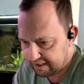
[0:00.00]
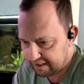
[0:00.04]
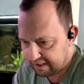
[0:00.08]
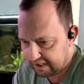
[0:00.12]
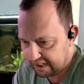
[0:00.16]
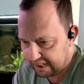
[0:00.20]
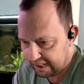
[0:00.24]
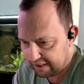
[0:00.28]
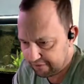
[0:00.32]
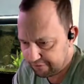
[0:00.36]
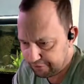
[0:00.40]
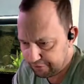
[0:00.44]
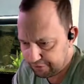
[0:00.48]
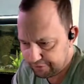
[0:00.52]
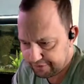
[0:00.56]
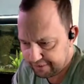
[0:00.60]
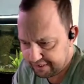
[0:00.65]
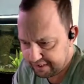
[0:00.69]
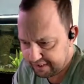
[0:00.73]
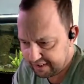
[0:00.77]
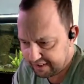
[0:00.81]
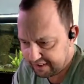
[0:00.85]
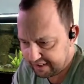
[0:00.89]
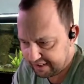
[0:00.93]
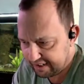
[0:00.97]
If you
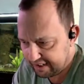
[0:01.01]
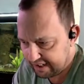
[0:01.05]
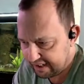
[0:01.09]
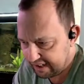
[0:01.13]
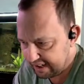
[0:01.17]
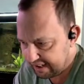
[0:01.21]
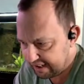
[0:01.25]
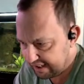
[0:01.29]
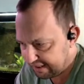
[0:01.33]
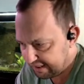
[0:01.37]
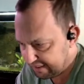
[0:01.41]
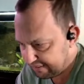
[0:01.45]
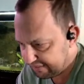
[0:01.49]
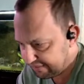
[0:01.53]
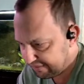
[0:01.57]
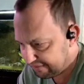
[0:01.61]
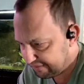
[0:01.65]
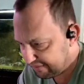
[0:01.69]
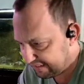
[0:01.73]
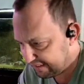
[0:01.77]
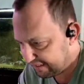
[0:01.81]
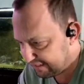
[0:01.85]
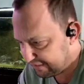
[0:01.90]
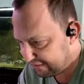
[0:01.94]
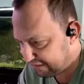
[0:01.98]
see any
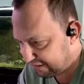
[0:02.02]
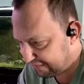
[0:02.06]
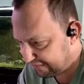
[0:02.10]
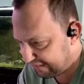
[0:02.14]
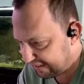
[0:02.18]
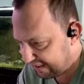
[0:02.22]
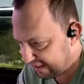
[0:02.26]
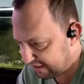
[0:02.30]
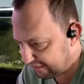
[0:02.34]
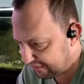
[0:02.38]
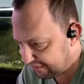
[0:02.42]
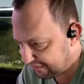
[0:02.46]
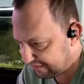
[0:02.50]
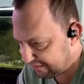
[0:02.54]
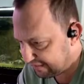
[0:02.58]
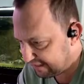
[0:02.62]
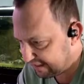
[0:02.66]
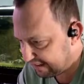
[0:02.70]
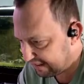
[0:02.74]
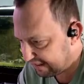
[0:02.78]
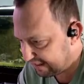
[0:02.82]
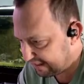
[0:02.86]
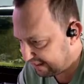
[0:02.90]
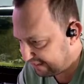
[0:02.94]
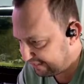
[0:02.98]
things on the out
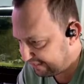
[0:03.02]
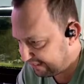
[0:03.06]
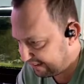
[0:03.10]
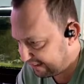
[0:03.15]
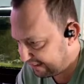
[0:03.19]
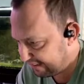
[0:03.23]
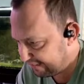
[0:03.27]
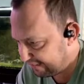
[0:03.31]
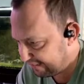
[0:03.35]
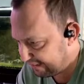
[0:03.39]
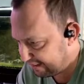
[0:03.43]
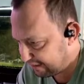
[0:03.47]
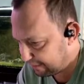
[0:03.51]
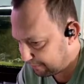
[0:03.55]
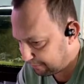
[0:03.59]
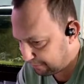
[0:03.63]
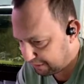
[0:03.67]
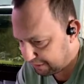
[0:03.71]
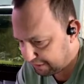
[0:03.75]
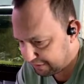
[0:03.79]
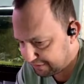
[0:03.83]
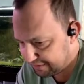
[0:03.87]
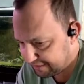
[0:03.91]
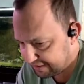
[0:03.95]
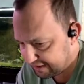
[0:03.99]
in there where
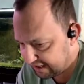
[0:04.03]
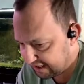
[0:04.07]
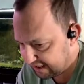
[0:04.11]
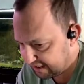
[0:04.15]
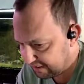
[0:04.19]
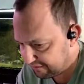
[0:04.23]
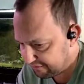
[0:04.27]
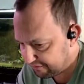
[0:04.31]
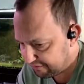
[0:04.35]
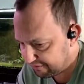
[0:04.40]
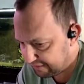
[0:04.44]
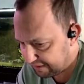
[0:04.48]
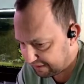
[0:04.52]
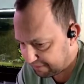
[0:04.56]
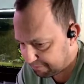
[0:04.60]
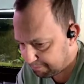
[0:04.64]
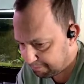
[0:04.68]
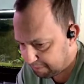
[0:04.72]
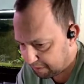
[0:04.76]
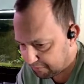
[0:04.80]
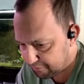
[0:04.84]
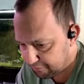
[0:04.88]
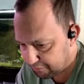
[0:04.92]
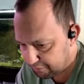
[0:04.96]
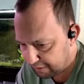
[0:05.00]
it's kind of like
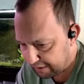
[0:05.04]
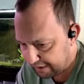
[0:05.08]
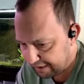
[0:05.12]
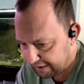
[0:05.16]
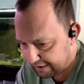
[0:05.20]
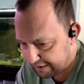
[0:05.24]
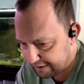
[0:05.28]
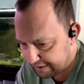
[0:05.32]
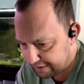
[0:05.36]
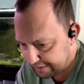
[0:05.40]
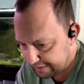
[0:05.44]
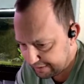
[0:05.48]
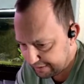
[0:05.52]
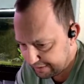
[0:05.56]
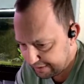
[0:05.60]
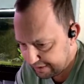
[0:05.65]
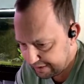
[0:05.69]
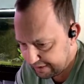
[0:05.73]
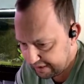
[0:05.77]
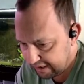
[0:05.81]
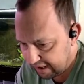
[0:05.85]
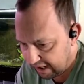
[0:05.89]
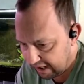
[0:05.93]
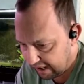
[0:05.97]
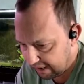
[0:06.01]
buffering,
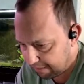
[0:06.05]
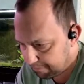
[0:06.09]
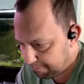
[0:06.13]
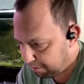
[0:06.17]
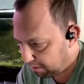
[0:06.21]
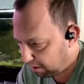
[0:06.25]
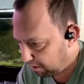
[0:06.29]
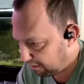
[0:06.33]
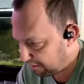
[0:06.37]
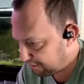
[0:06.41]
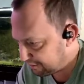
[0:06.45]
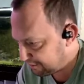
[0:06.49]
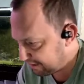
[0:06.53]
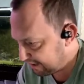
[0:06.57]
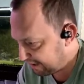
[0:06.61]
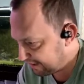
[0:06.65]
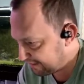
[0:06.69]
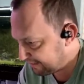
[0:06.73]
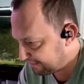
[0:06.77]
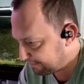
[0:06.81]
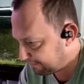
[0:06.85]
I apologize.